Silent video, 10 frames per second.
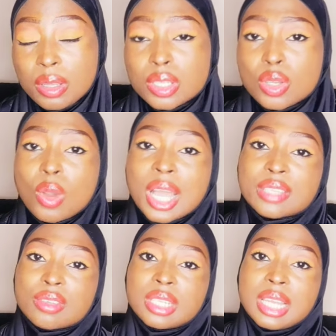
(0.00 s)
So
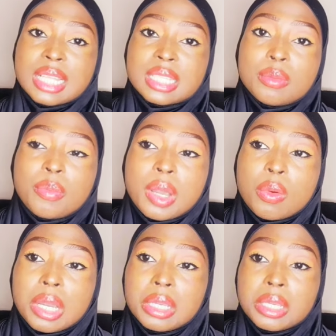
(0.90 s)
as for the lasting
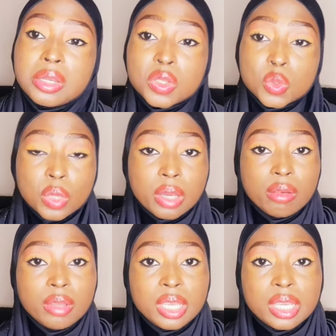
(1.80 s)
power, it does
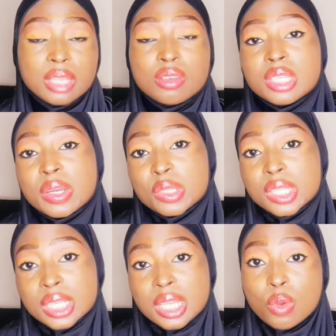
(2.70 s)
well. It does around
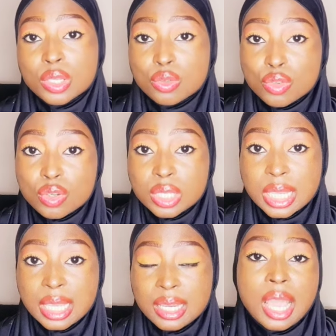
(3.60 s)
6 hours on your
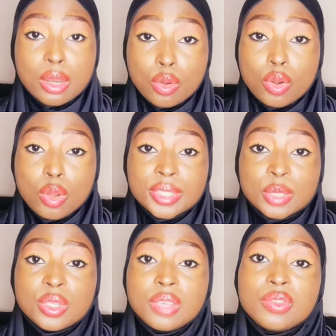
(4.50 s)
skin, and on clothes it
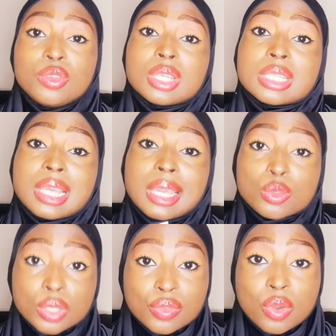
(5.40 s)
will give you the entire
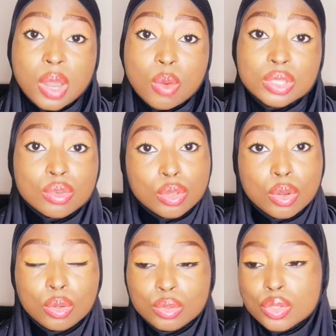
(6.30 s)
24 hours on your
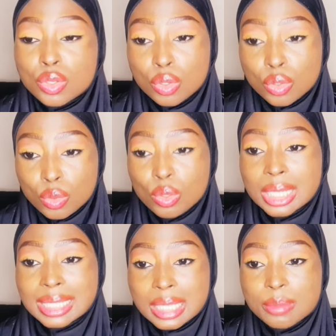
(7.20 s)
clothes. So you're good
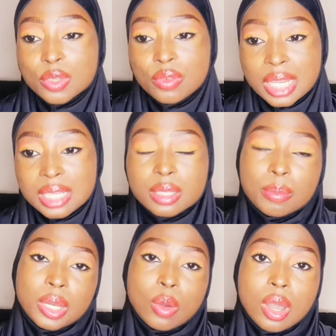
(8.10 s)
in terms of lasting
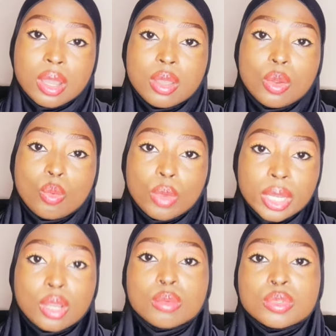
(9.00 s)
power when
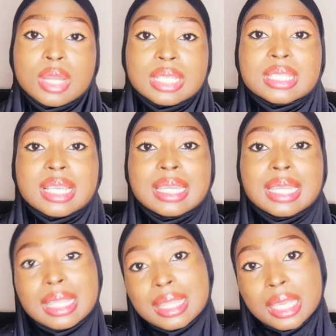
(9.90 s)
it comes to Artisan
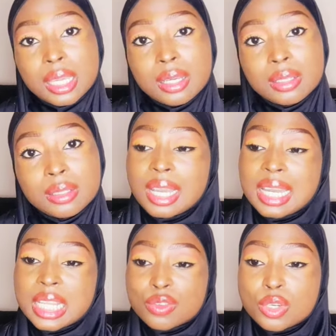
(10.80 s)
Ethnique. And
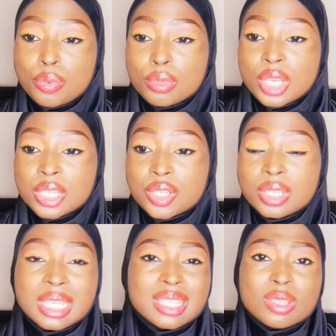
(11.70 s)
as for the
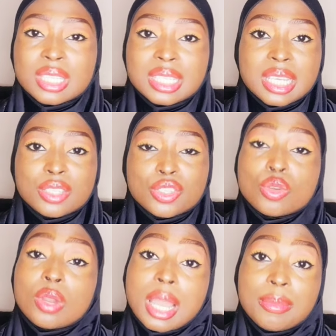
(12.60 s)
projection, it's not intense. You
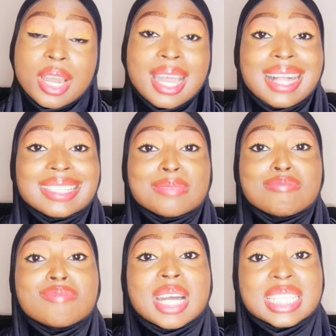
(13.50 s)
know, Camera has
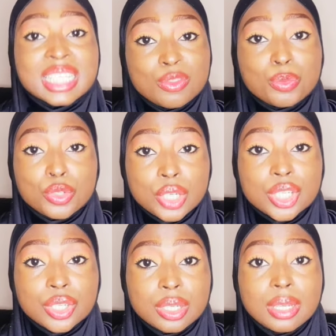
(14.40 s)
massive
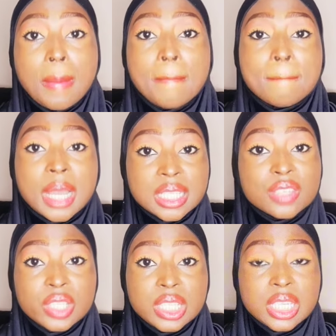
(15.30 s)
projection,
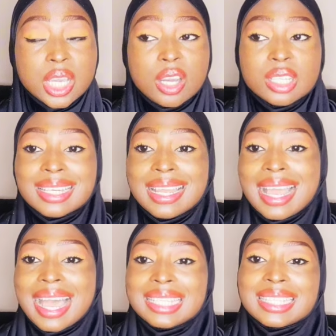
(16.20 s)
massive sillage.
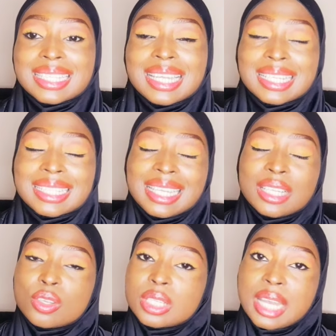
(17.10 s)
Artisan
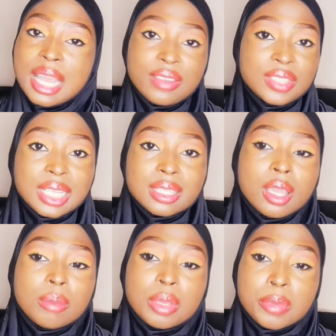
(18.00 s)
Ethnique doesn't have that.
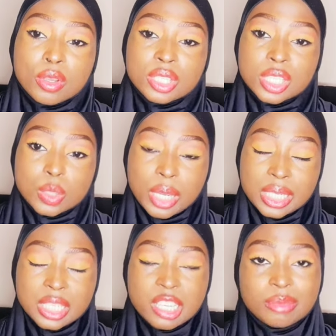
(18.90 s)
Maybe because the
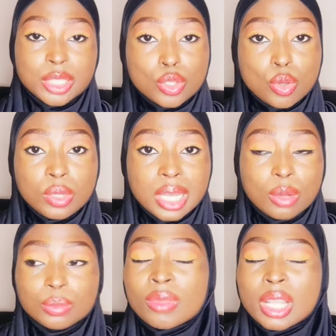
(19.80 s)
spices have been toned
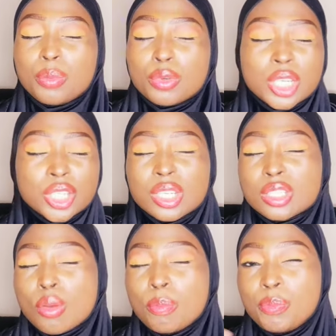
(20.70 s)
down. The projection is
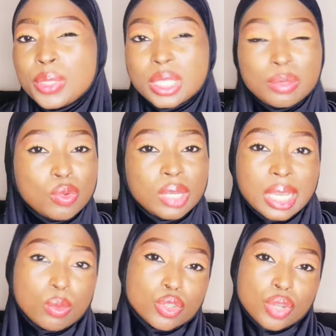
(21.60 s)
not beast mode
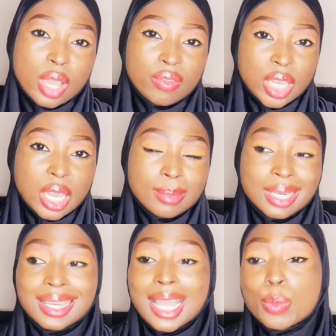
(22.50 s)
like what you have in
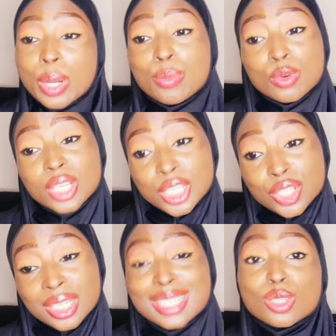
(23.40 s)
Camera. Camera
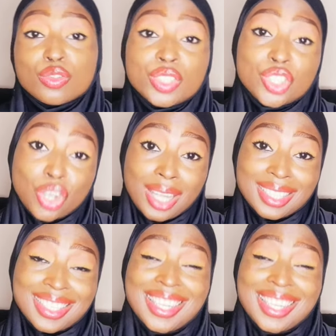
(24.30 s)
projection is off the charts.